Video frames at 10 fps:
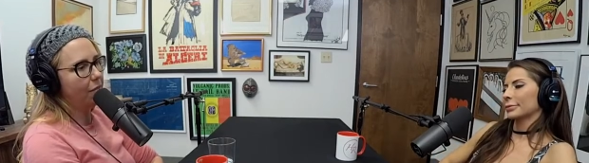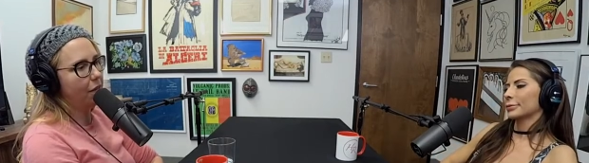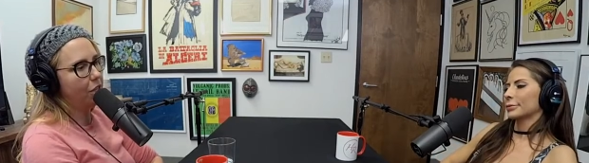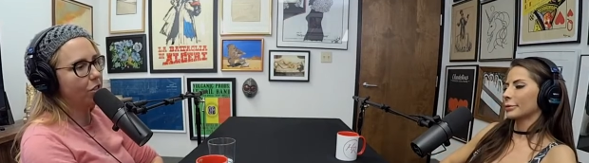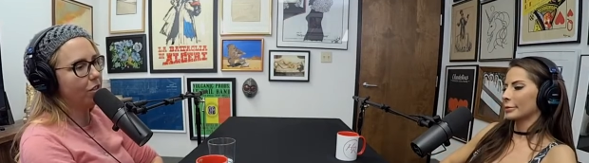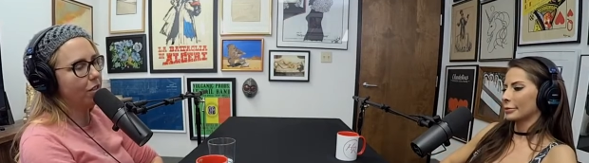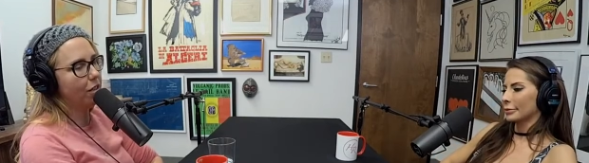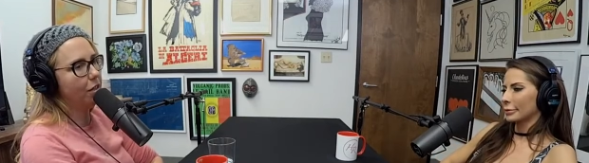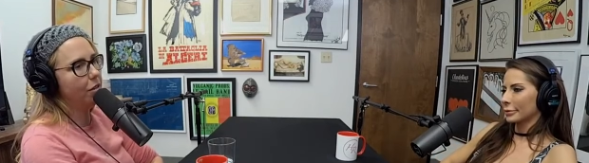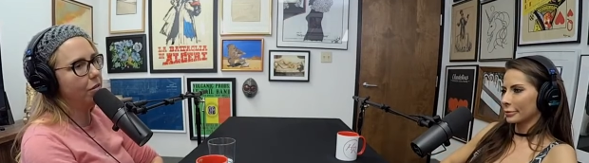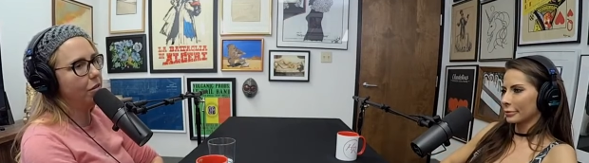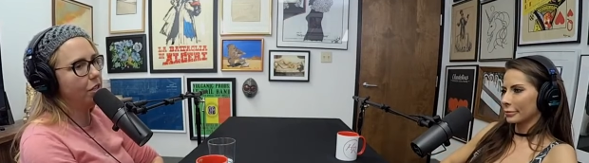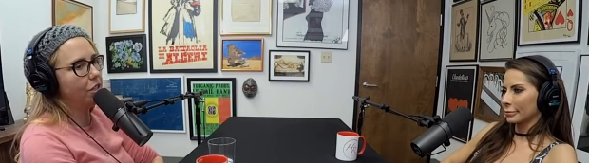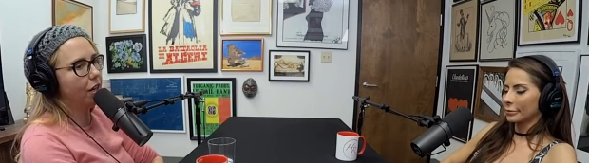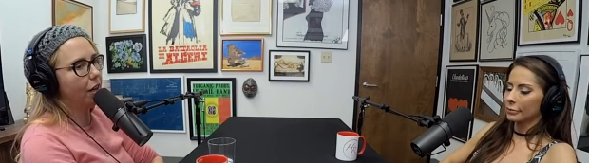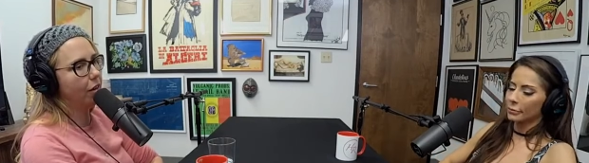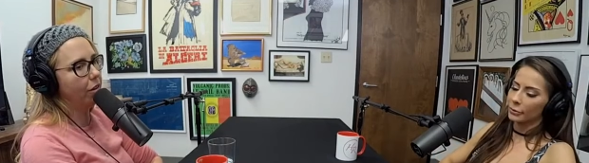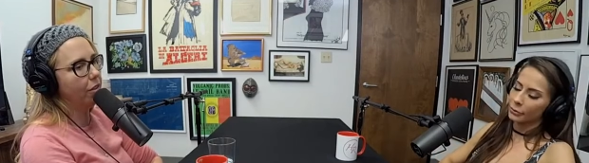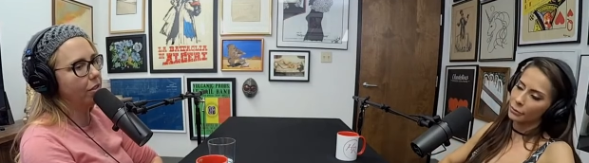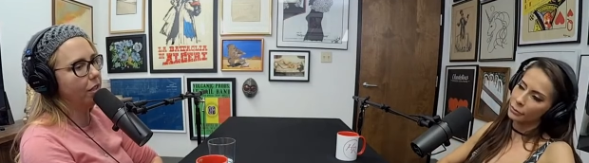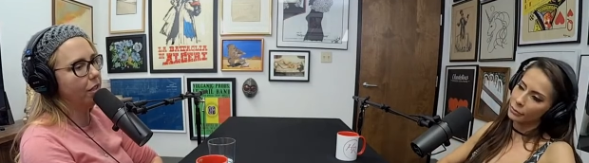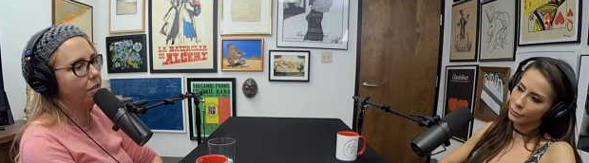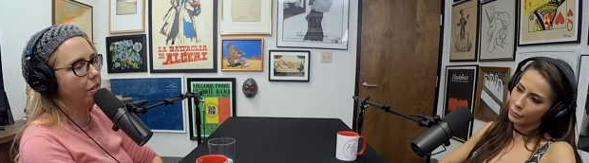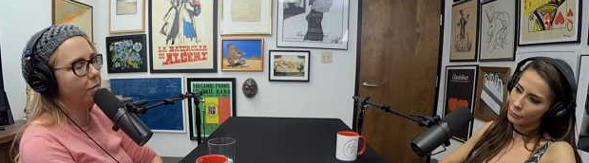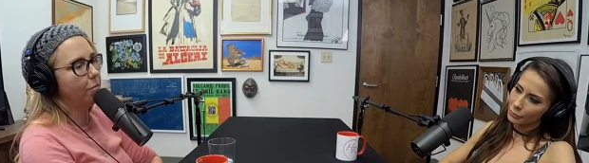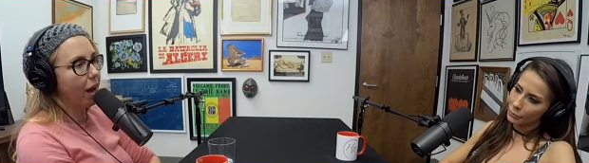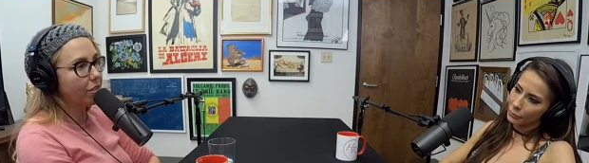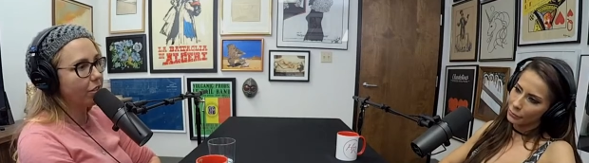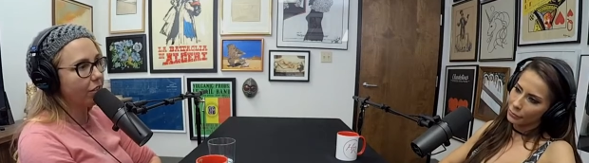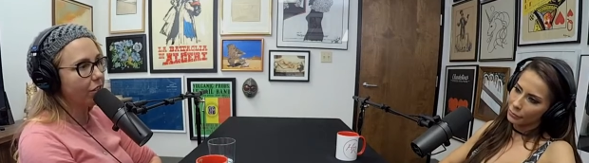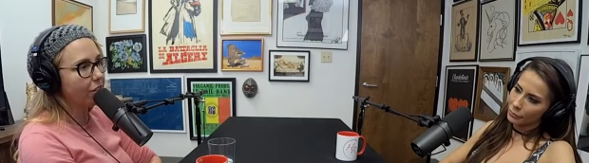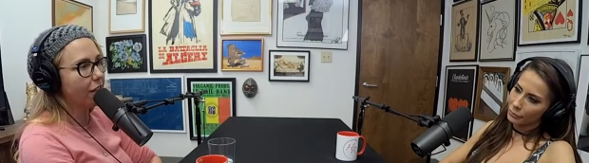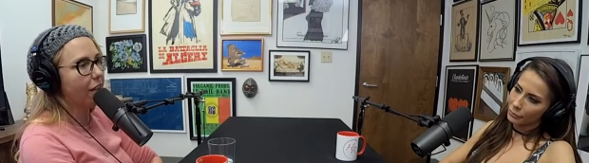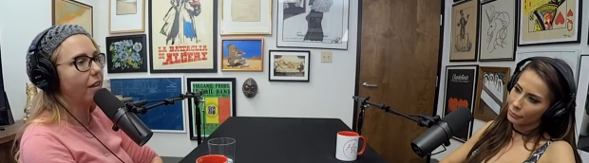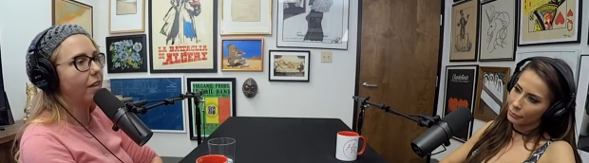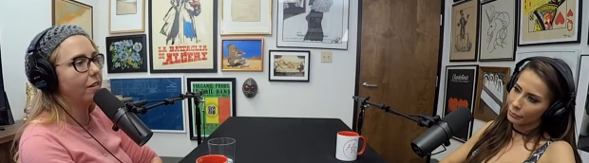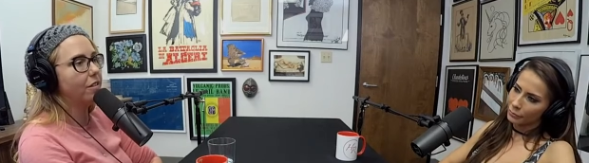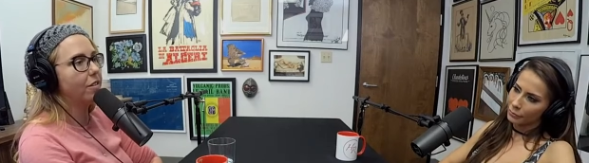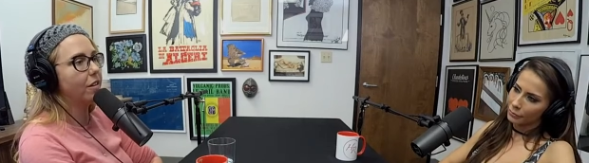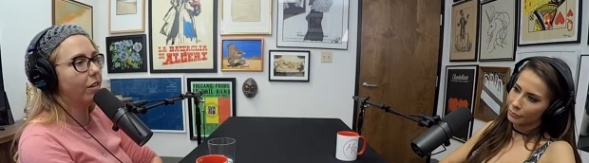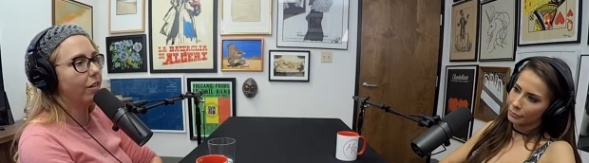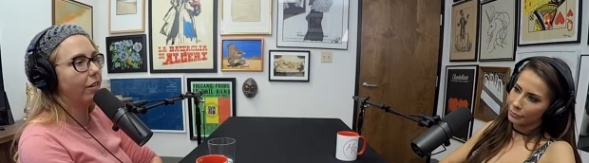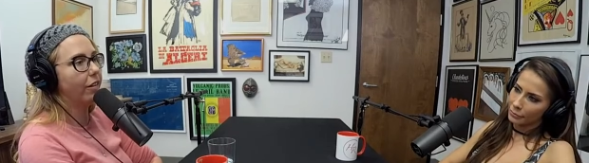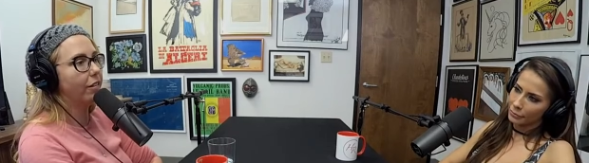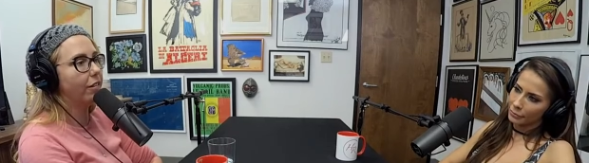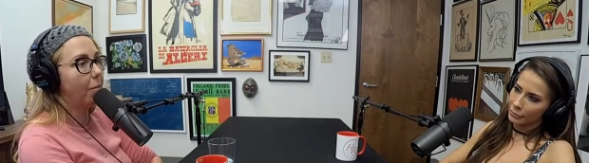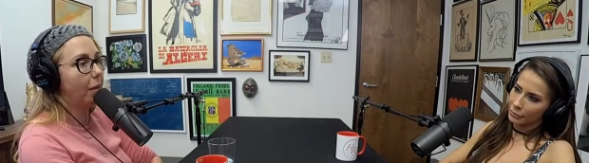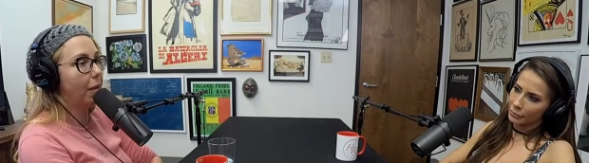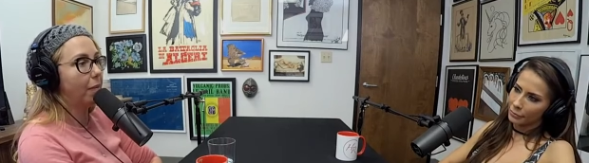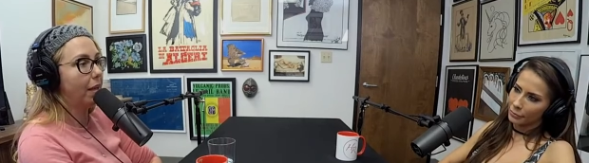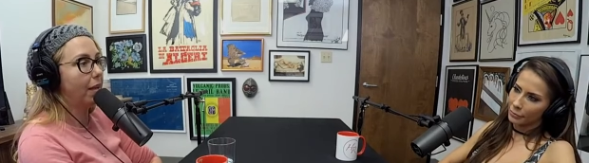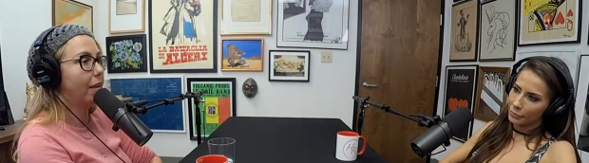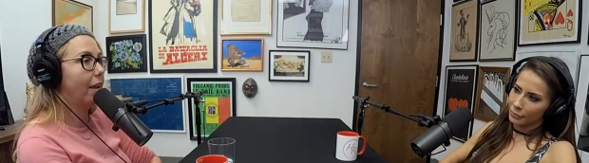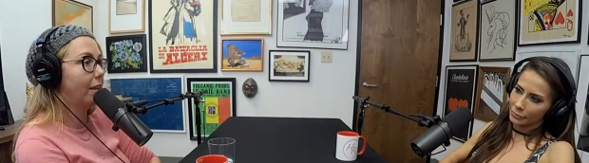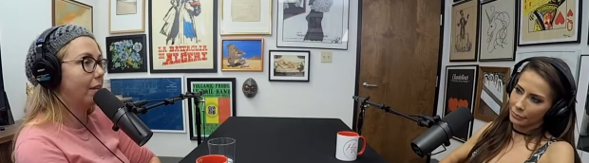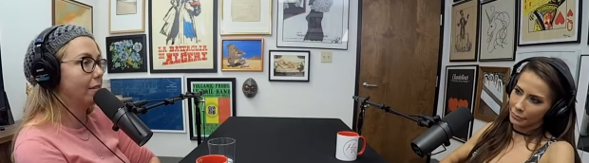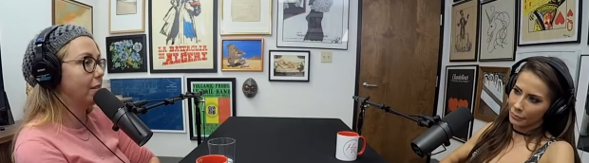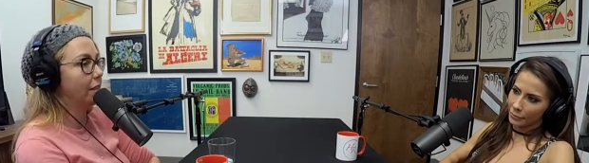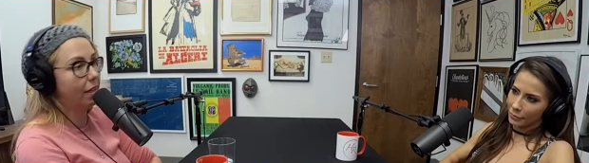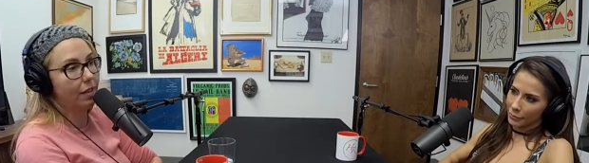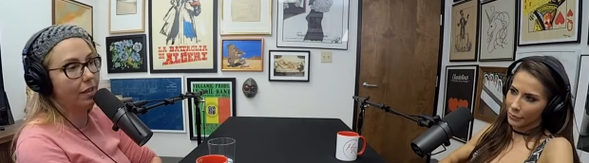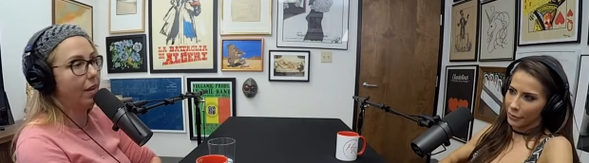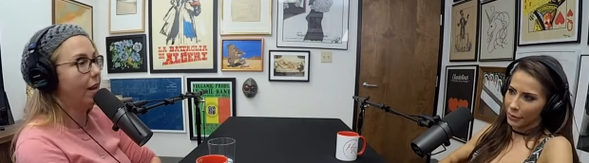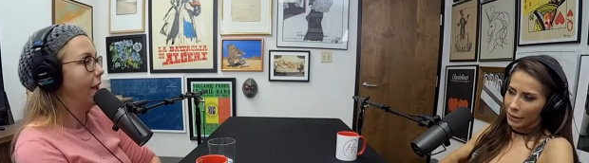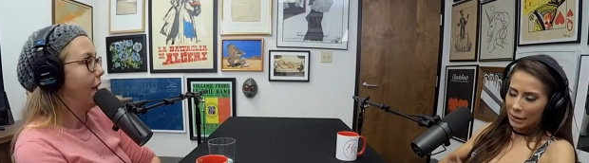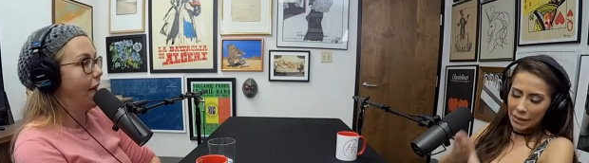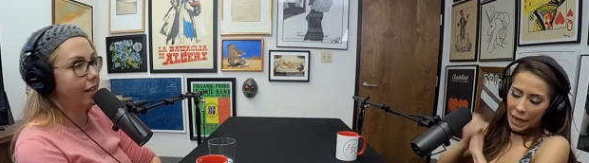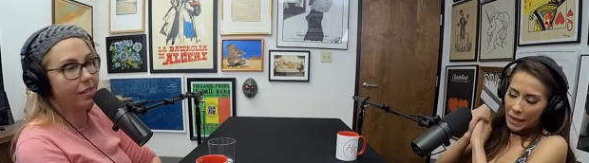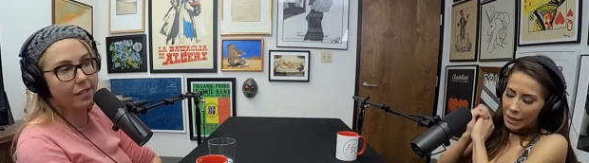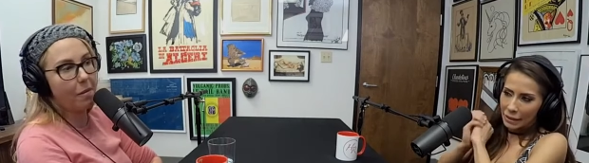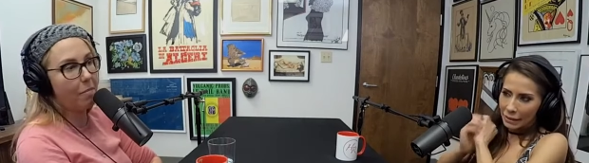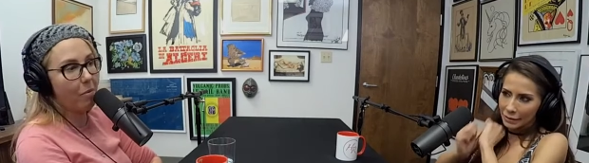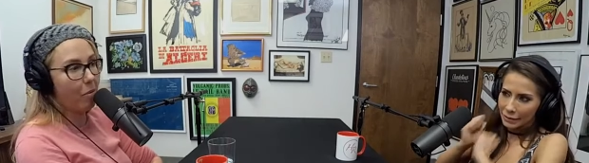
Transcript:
Speaker 1: and make sure that you check out her scenes on Brazzers and her upcoming anal scene at some